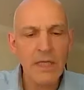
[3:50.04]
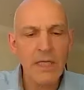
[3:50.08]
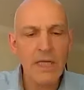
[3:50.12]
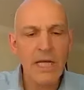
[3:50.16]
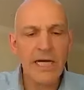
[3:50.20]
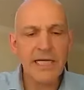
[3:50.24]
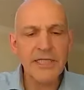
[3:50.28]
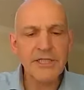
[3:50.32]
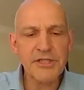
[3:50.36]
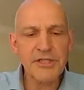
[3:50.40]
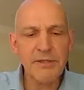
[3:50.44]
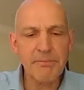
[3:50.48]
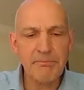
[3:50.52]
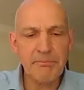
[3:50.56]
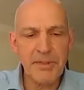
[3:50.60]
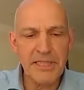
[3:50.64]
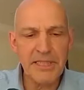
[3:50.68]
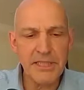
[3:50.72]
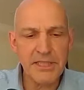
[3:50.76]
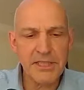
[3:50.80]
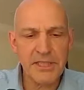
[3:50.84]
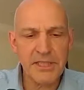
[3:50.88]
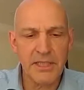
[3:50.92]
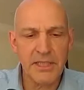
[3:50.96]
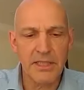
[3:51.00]
As the
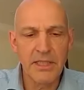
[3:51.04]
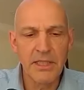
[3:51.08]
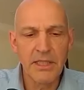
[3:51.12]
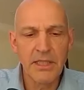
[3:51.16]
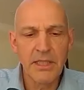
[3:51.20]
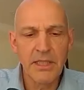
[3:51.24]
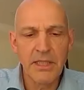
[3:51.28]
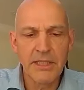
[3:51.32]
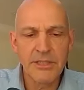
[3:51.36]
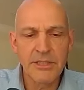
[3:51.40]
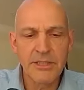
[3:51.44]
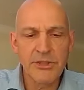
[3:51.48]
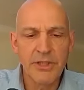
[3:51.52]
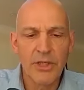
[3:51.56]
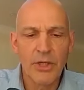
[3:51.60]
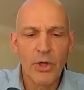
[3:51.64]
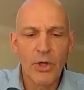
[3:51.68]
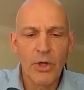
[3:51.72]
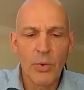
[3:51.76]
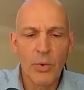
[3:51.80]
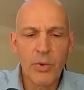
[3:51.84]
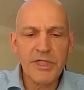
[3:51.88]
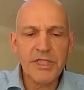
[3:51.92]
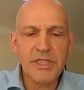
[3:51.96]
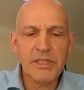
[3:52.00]
pizza is
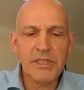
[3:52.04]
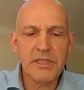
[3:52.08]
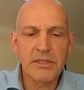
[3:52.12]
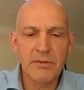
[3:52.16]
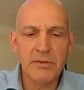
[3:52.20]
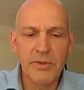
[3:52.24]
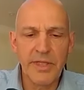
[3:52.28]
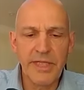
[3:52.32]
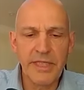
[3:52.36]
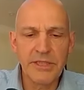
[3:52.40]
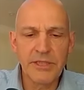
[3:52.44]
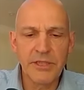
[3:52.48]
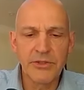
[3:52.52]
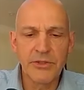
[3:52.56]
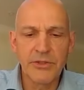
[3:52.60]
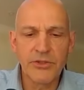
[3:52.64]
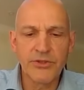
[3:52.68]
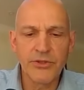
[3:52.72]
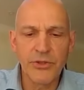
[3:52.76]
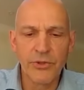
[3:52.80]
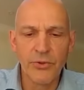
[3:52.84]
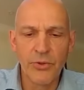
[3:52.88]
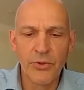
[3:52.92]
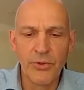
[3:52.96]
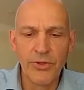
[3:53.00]
whisked away to the
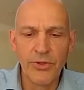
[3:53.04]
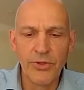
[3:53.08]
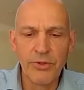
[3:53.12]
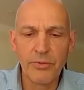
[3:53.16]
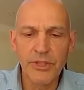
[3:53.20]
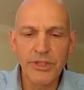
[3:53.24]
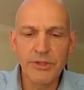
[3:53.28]
drone,